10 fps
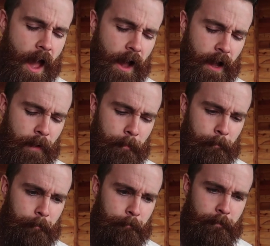
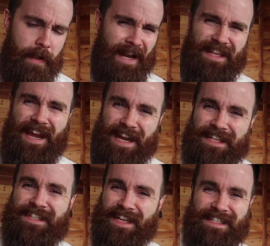And
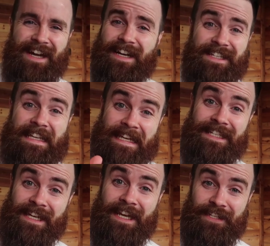it's not as
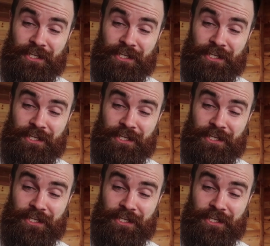easy